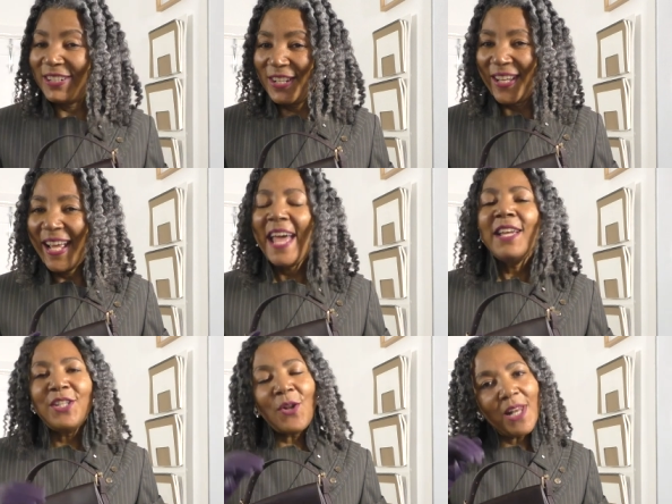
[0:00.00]

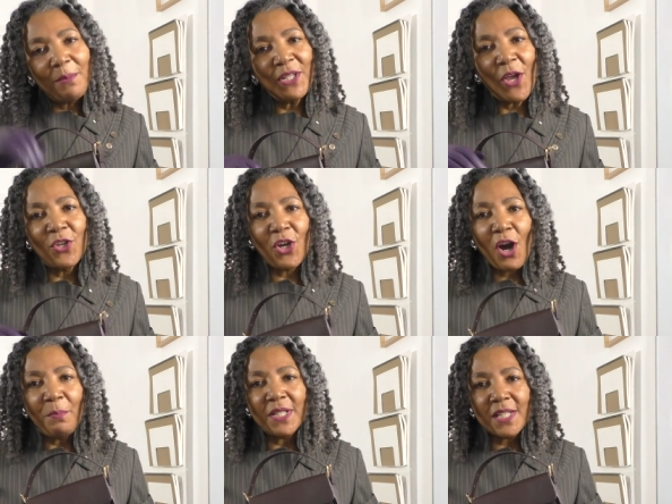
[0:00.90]
you know, let me know in the
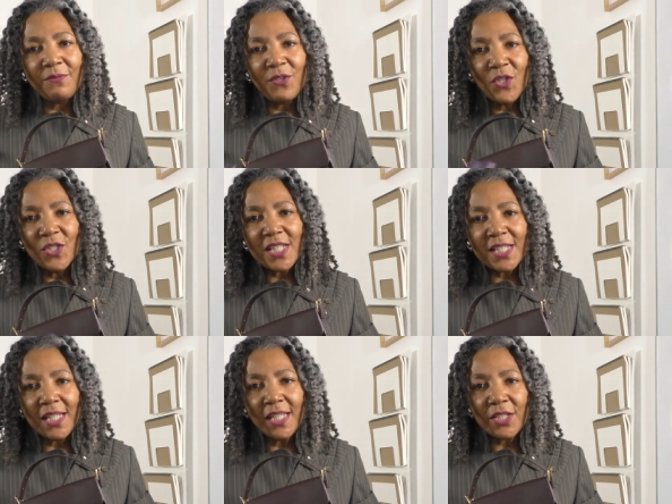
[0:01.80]
comments if you can
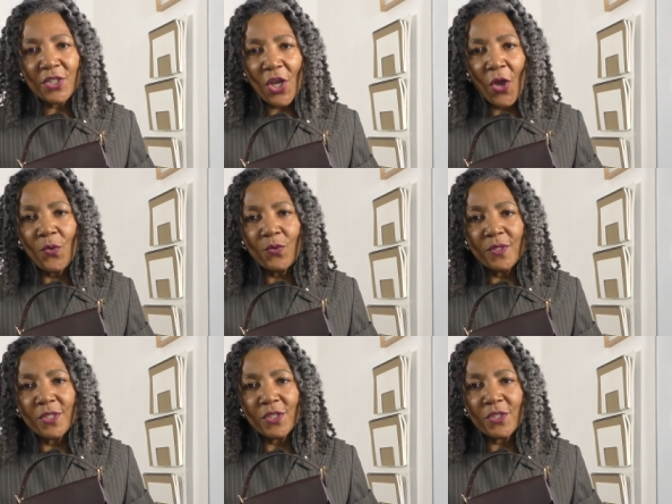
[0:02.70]
see
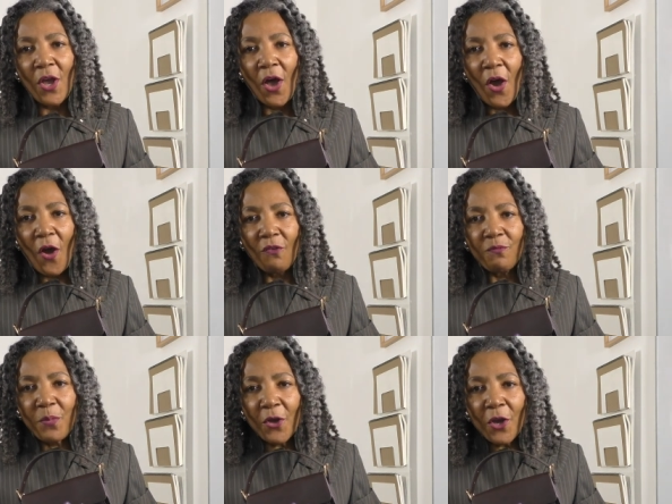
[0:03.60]
tones of
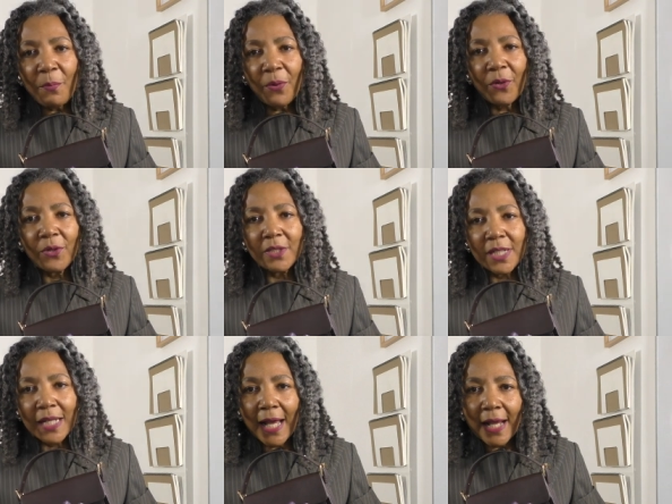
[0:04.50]
purple
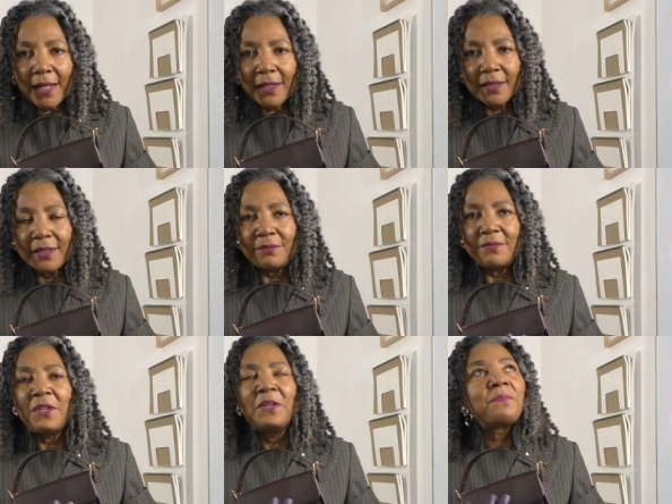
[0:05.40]
and lilac and
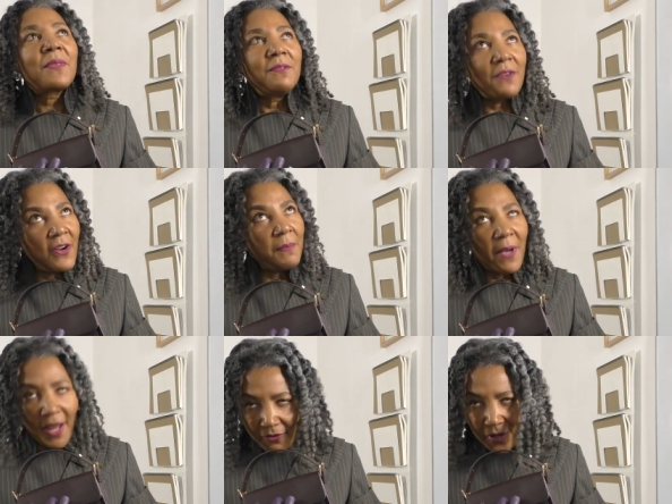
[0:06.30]
very
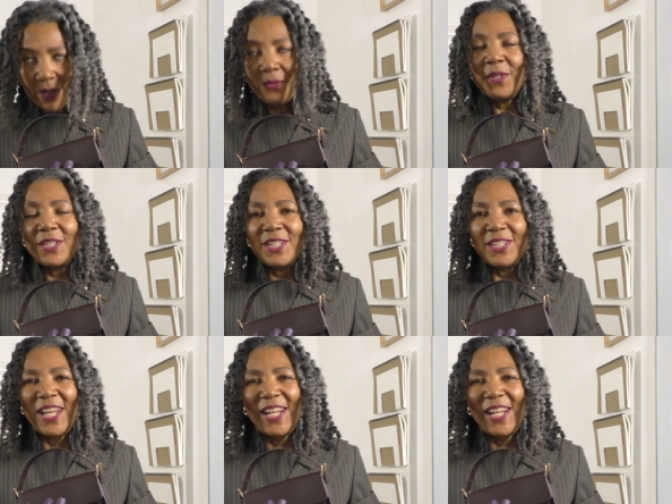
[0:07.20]
Peri, which is